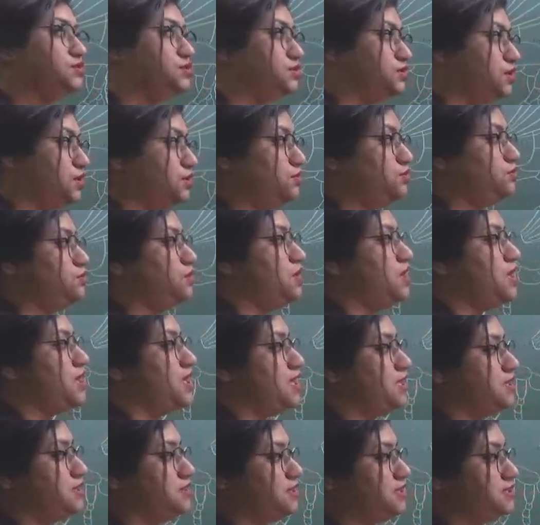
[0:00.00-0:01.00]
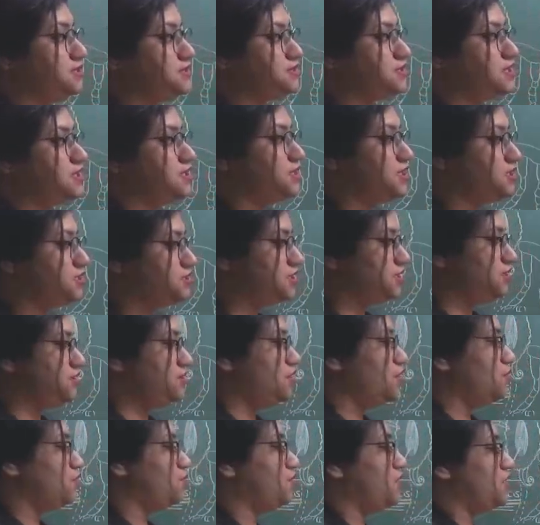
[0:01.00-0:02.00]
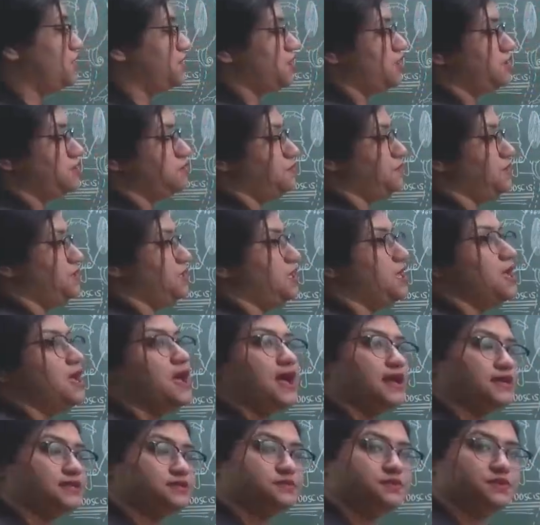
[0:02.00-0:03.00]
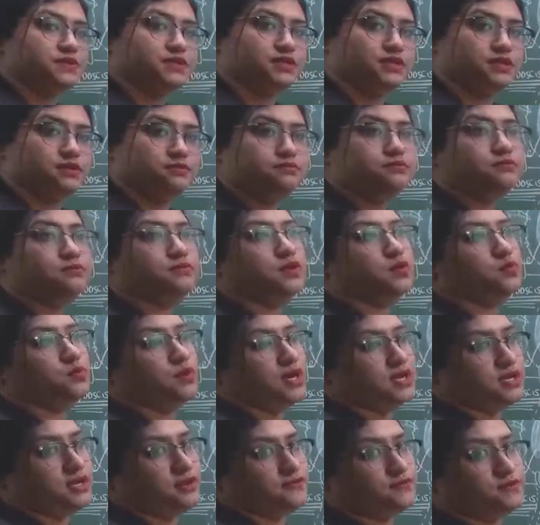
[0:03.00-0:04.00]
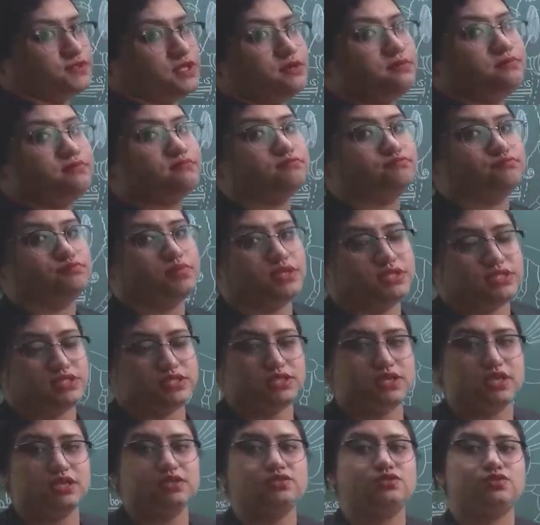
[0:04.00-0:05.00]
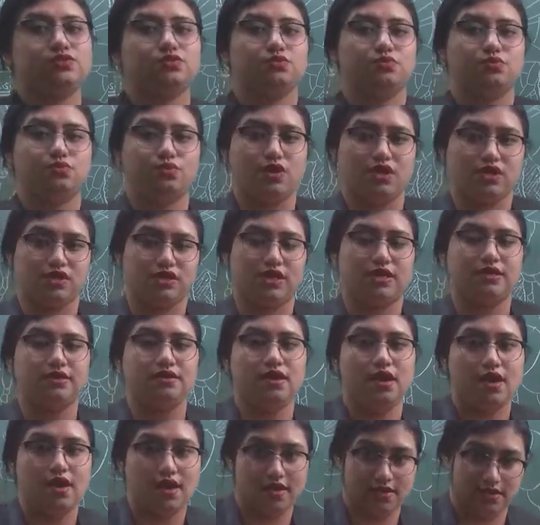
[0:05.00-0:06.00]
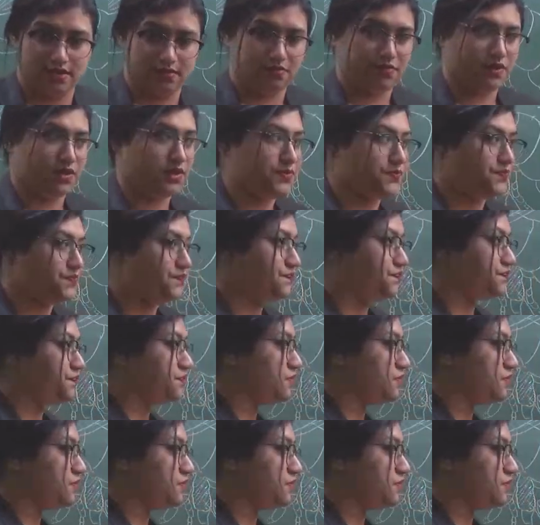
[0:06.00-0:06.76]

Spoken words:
So, in this condition, worker bee has become one of the busiest working honeybee.